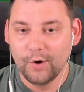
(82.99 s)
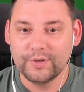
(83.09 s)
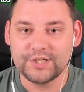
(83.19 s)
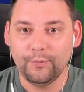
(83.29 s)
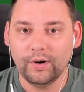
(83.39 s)

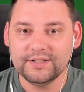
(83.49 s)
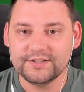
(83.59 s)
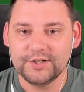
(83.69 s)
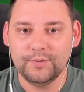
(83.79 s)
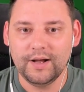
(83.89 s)
Which I
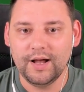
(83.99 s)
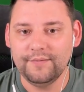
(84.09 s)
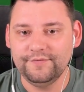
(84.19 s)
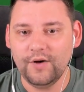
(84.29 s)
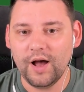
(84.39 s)
want to
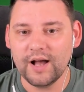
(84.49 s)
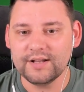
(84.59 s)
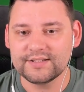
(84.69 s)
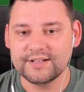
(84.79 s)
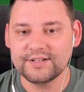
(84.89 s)
uh,
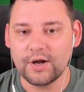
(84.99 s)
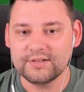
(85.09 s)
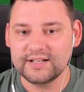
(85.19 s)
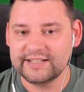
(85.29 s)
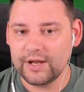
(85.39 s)
first go
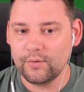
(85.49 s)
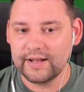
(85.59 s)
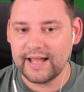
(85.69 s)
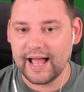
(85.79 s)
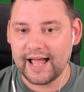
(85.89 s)
to the deal
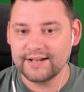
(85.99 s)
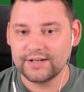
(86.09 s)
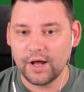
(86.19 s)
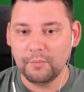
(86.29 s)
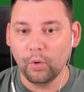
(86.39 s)
here
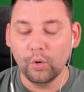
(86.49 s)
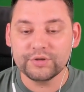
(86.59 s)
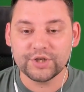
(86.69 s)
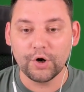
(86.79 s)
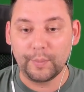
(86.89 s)
and um,
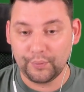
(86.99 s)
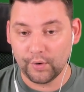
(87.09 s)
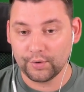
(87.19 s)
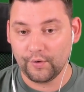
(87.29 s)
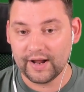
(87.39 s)
auto
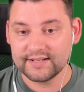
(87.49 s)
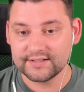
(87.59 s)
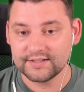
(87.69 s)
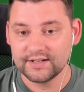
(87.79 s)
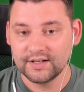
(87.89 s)

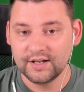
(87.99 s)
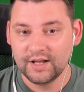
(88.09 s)
progress.